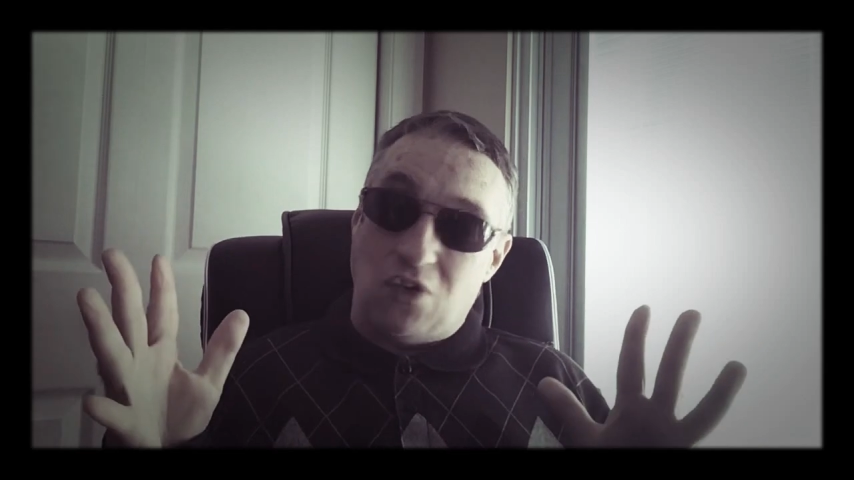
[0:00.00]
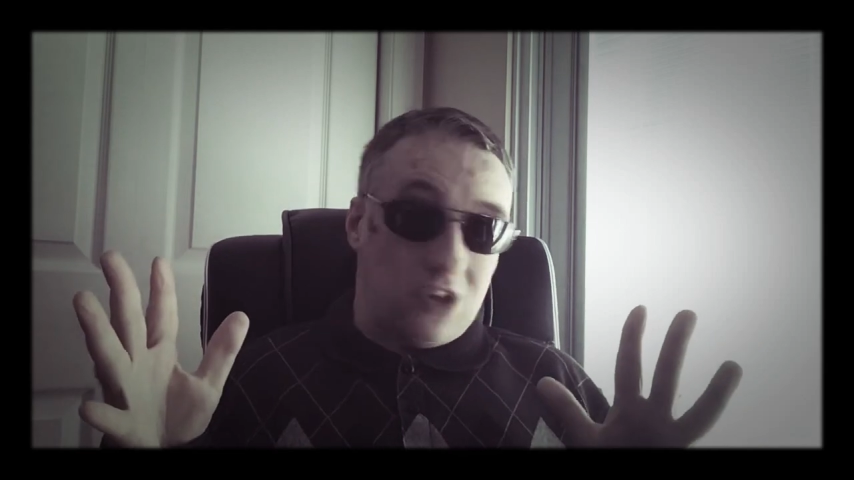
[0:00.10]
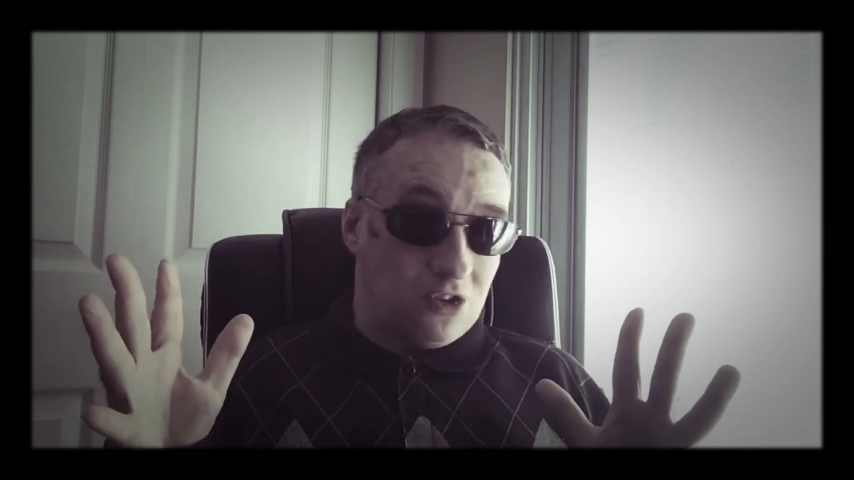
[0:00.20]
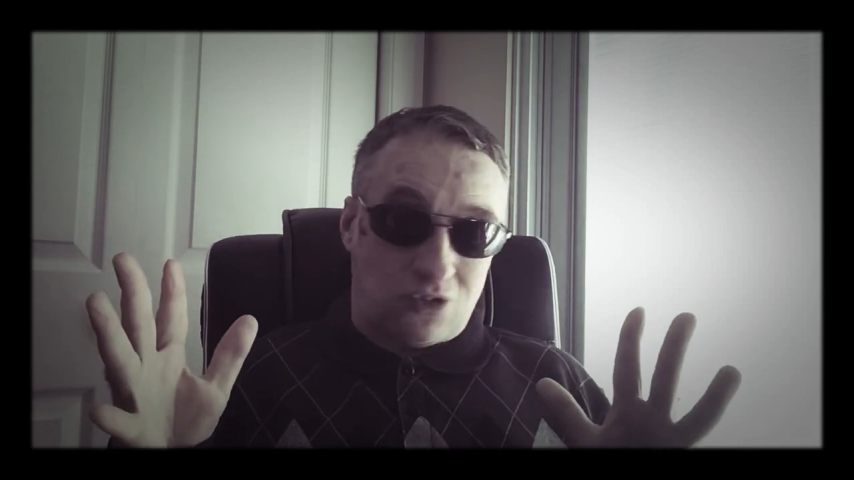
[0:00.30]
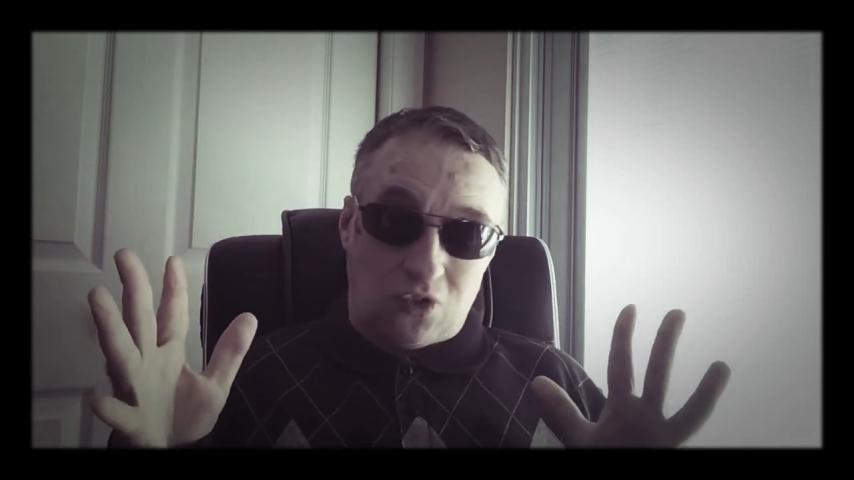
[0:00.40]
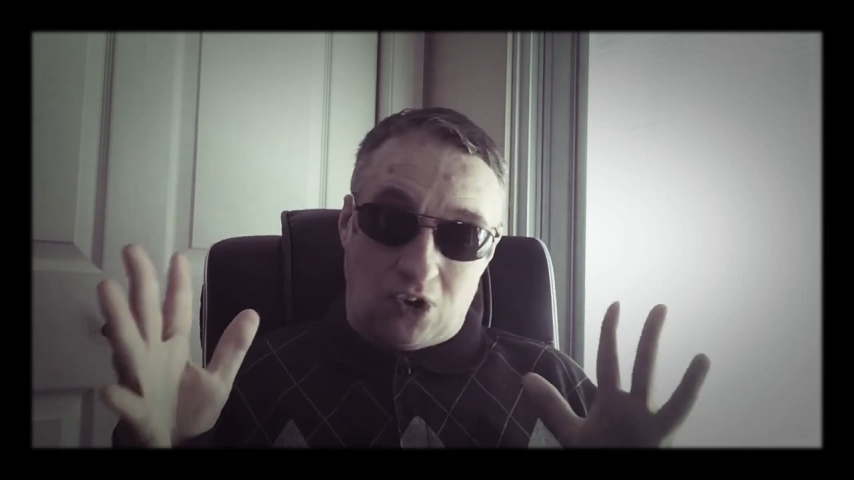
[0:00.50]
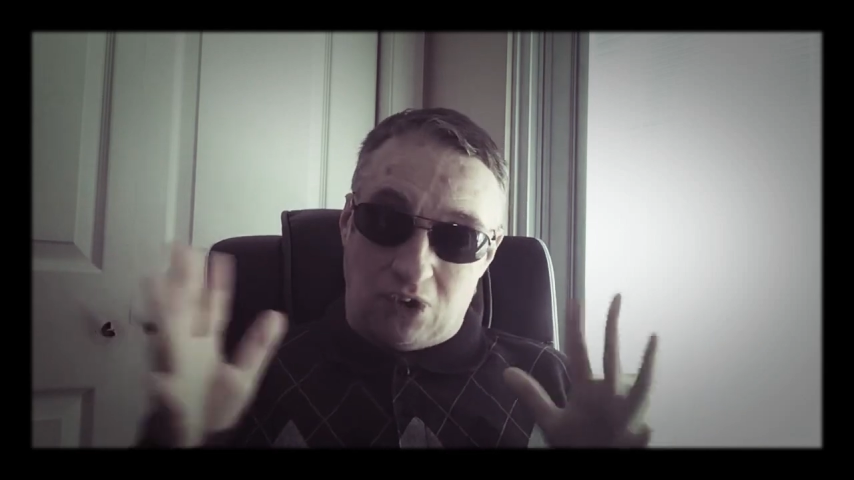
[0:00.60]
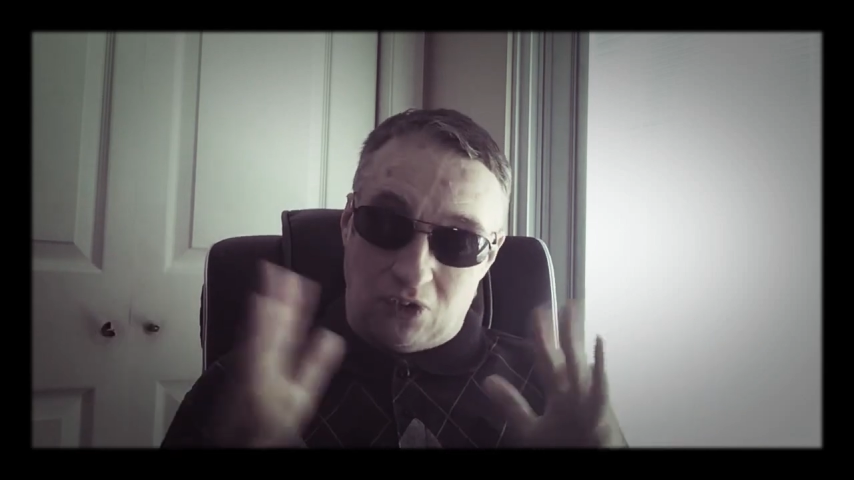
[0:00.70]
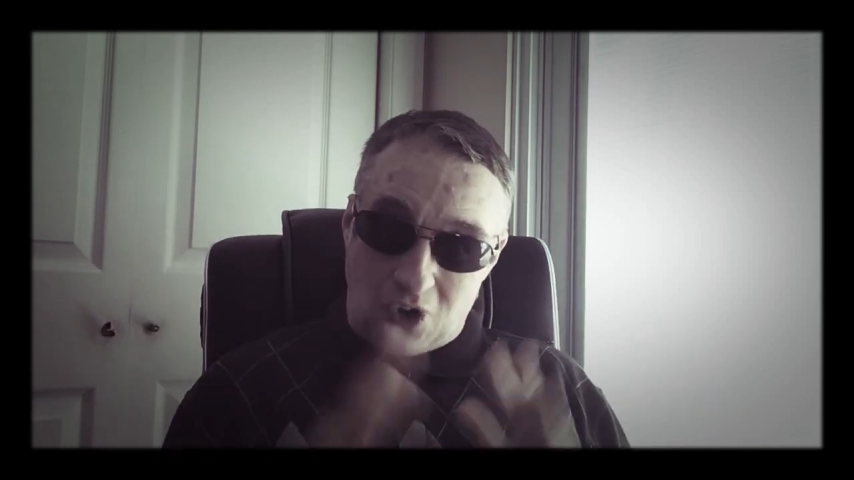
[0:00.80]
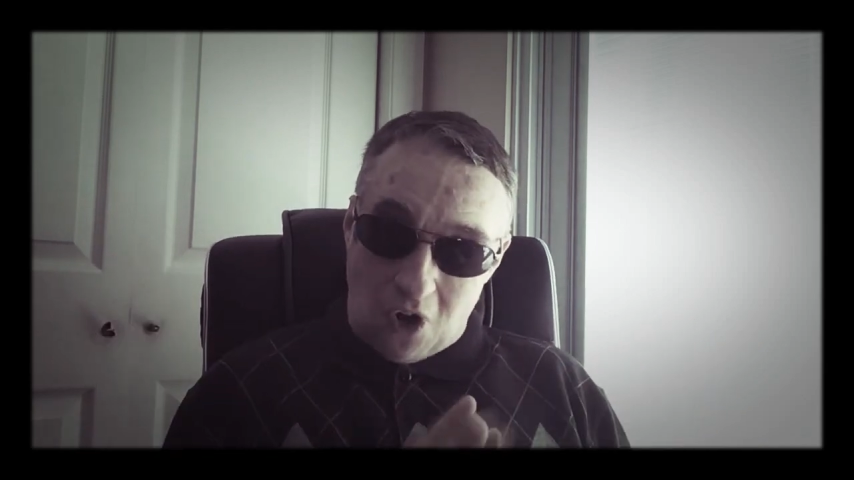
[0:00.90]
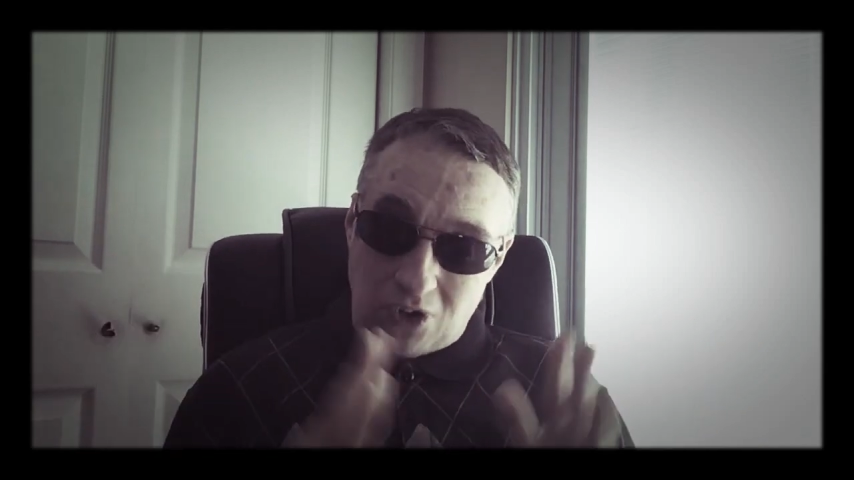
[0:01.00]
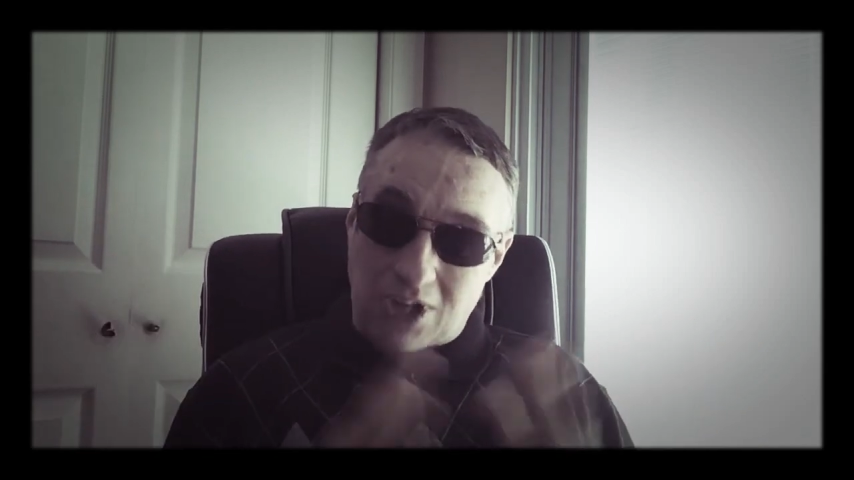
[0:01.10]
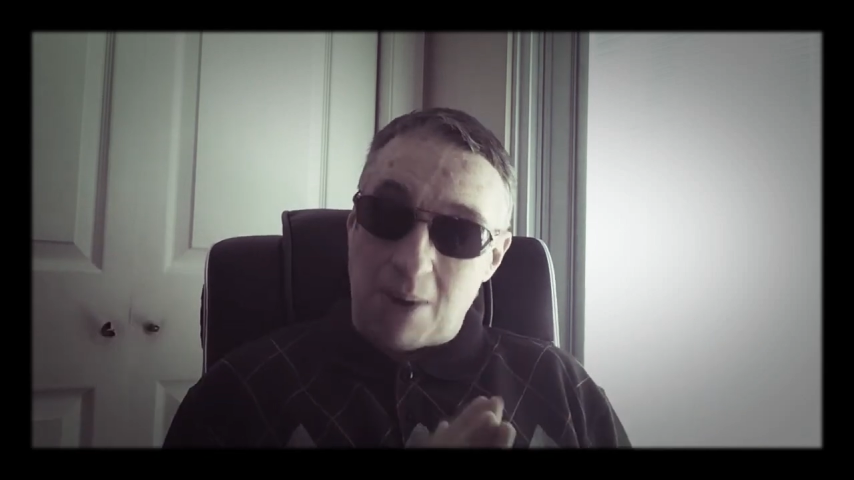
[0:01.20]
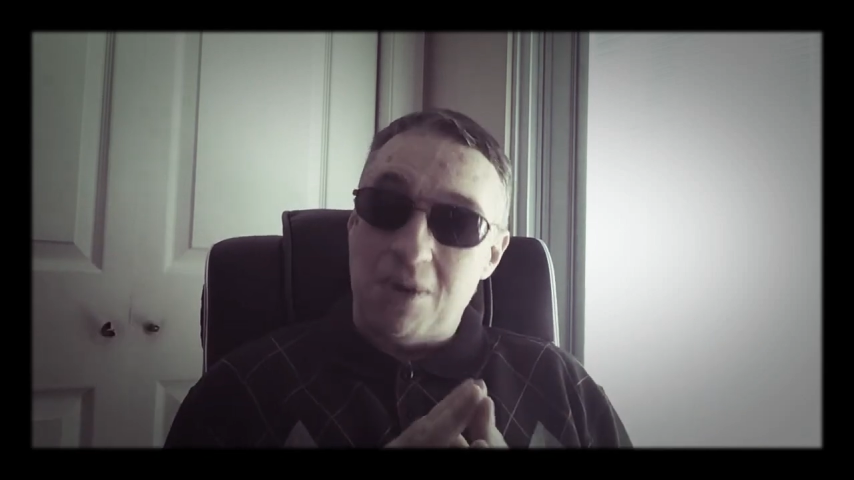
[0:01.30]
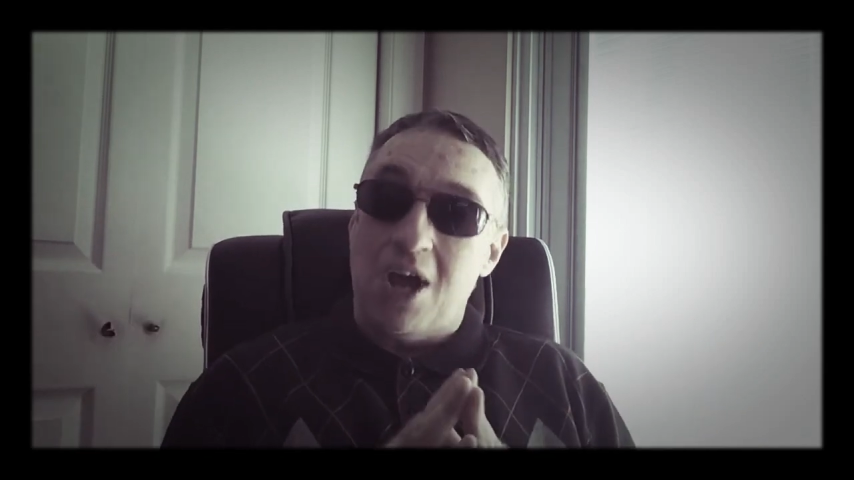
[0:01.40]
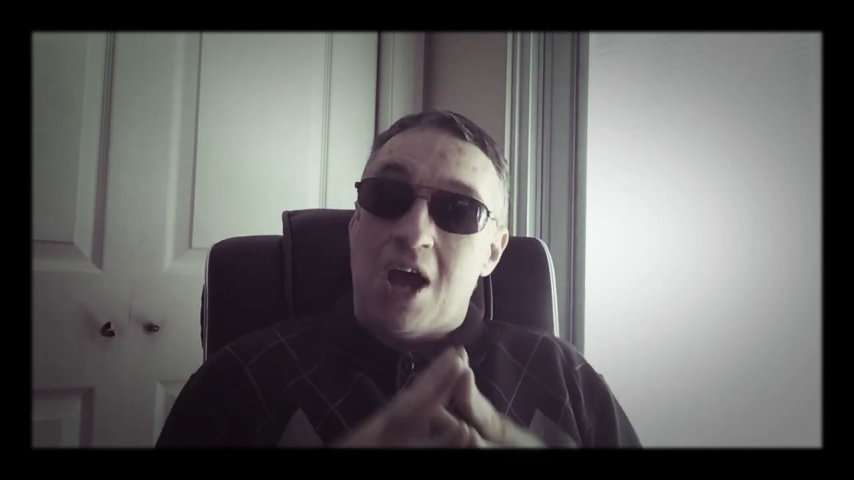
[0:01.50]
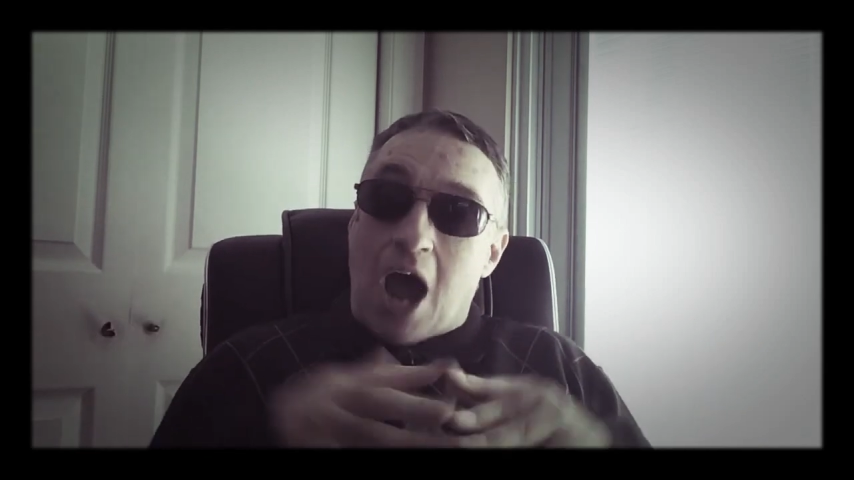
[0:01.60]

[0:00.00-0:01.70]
video for a long time.